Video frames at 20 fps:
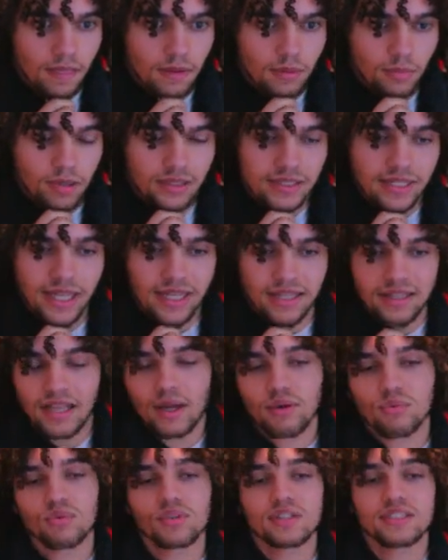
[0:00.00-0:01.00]
But dang,
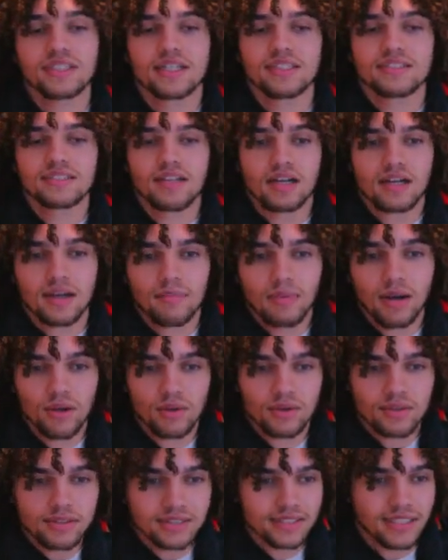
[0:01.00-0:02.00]
that really does suck
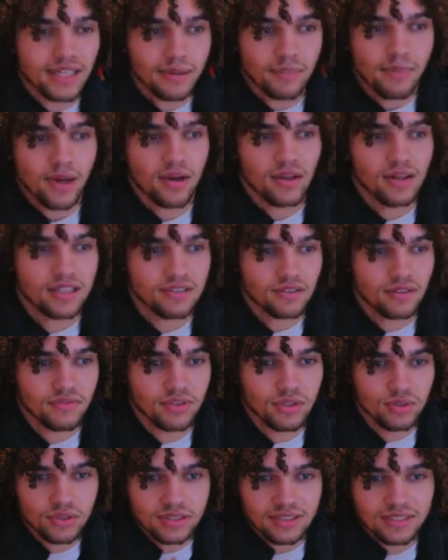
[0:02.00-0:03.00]
about getting paralyzed on
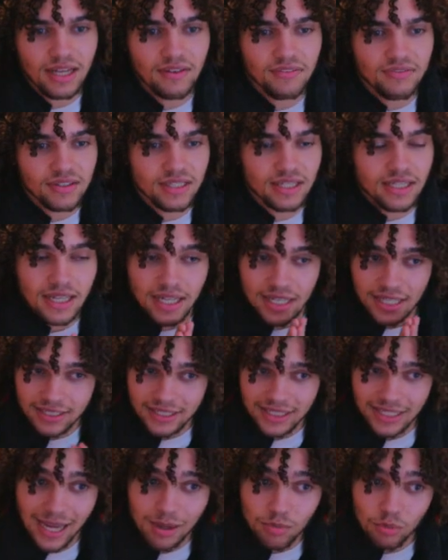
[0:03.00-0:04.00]
Venu, because definitely
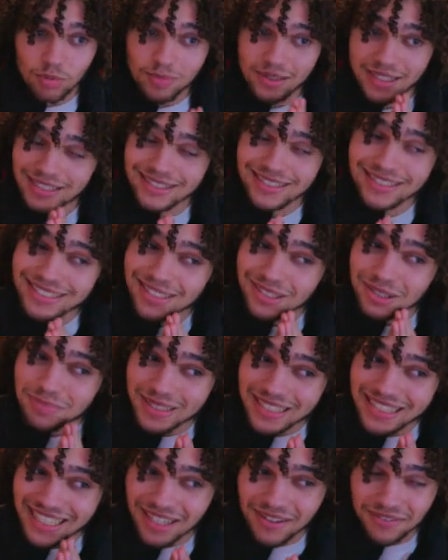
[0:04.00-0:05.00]
game would be a little
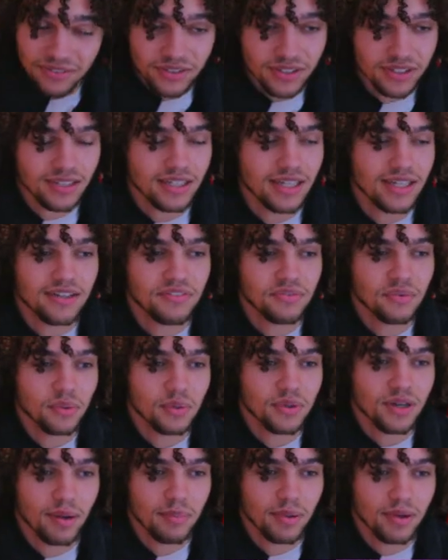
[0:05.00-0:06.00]
bit different if we
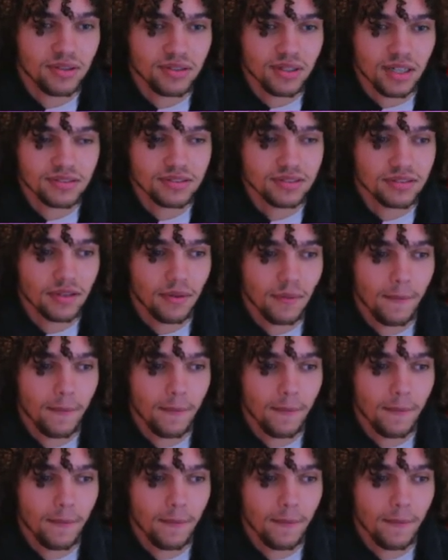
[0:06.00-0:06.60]
were not paralyzed.